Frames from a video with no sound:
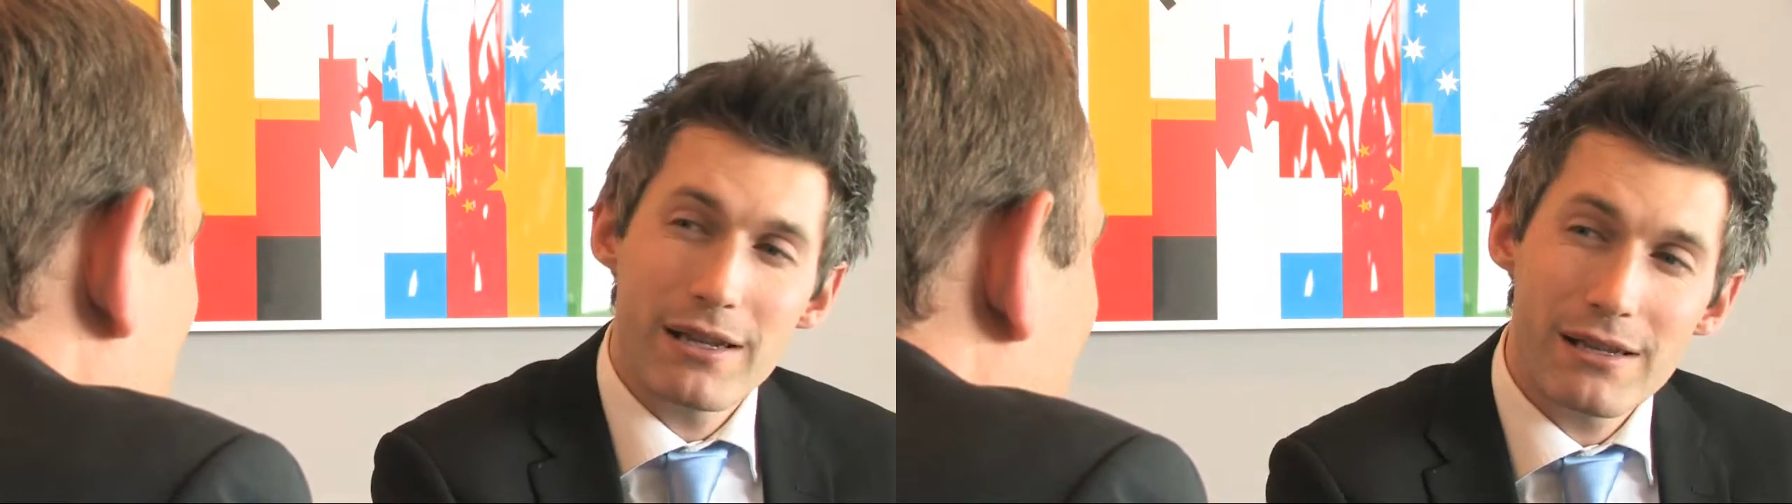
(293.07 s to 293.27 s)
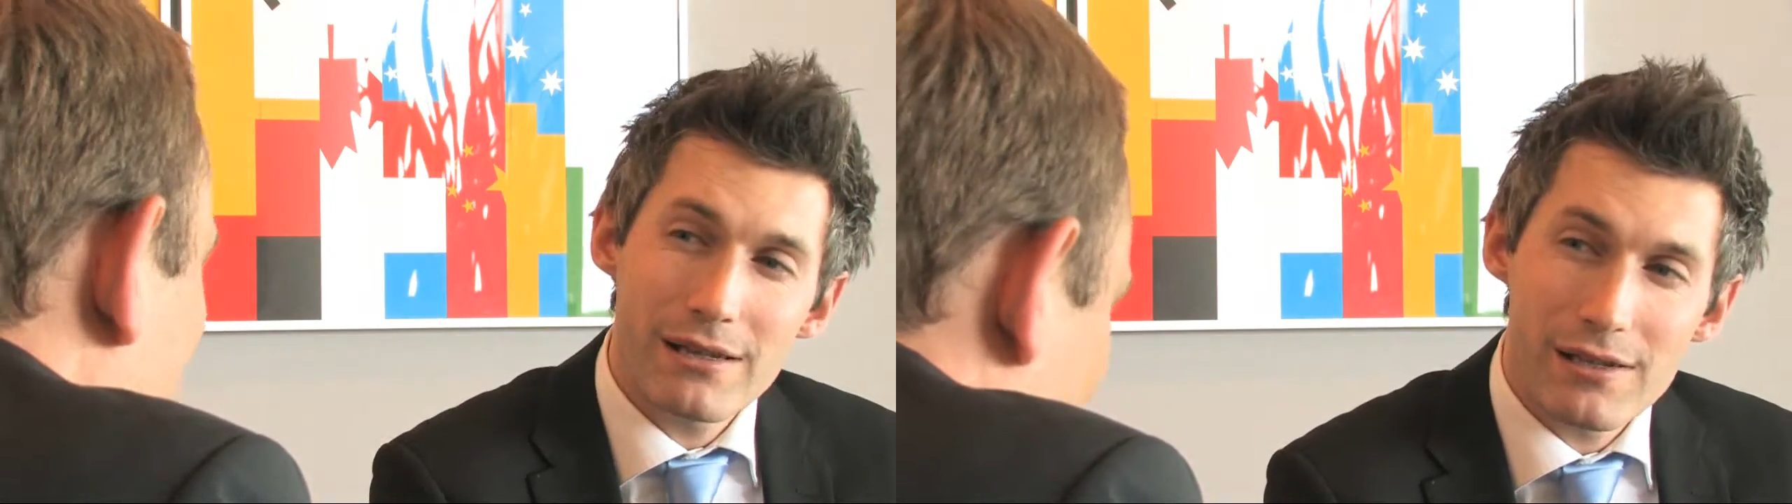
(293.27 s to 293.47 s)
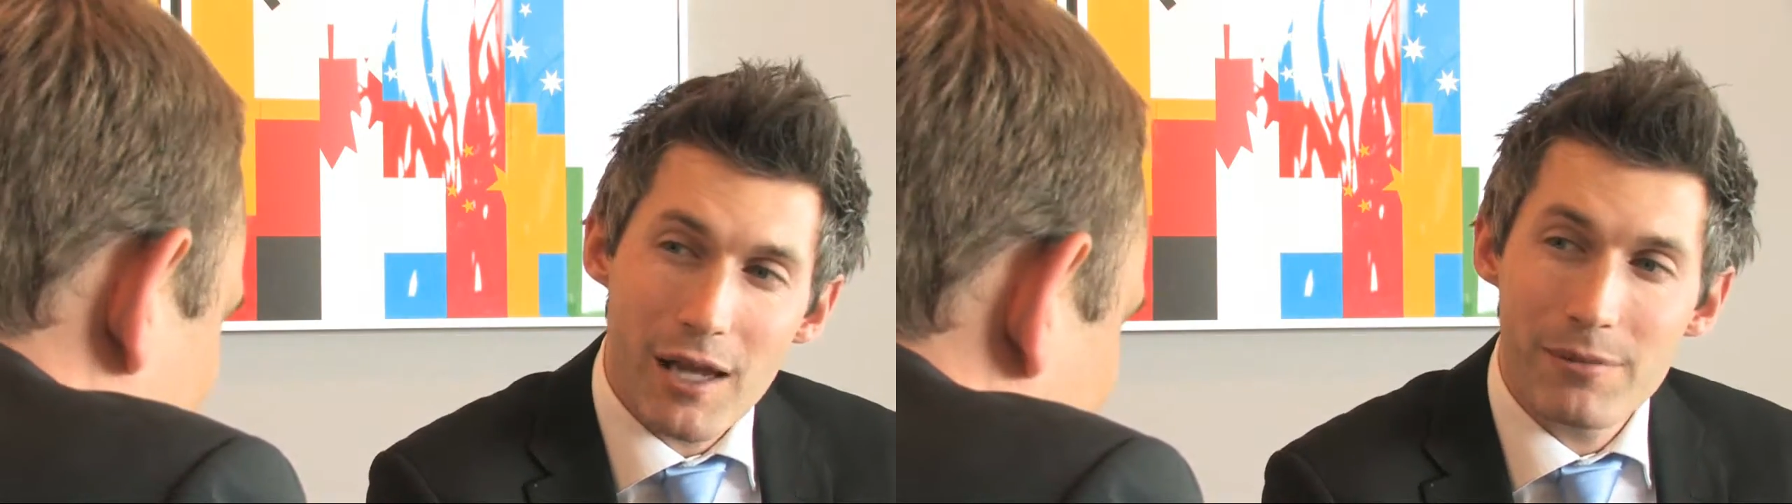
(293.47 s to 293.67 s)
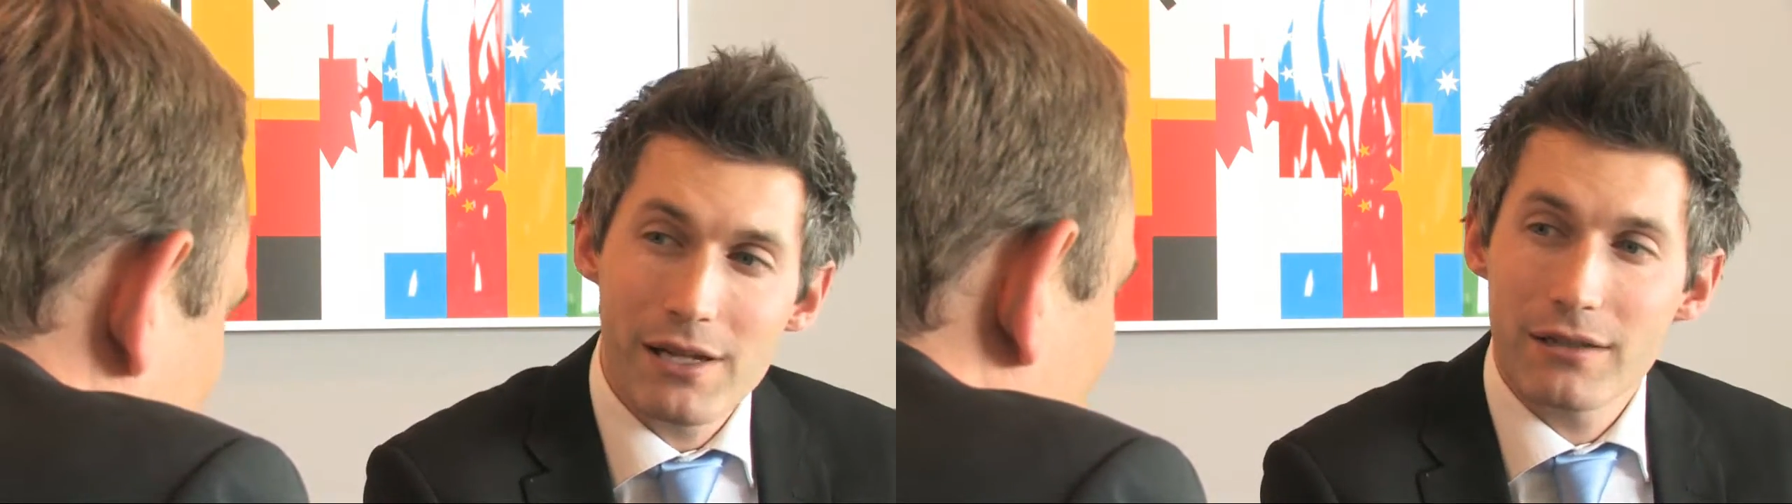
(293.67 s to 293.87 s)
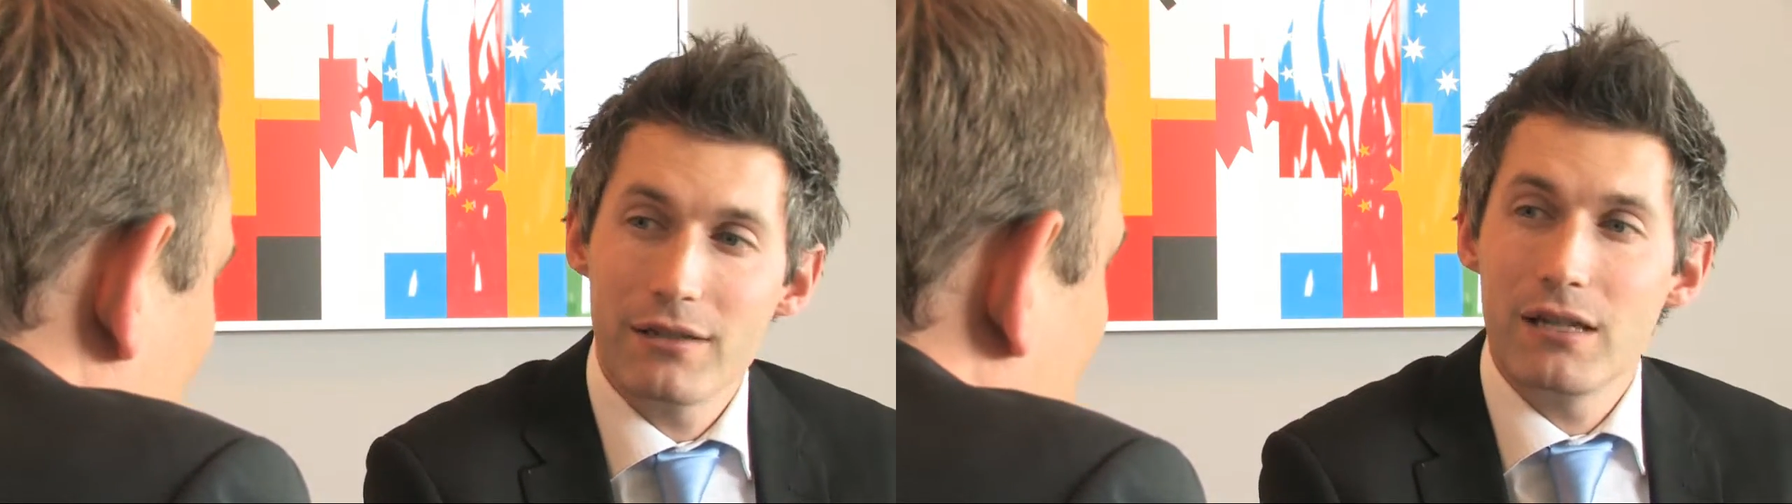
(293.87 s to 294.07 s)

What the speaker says: subsector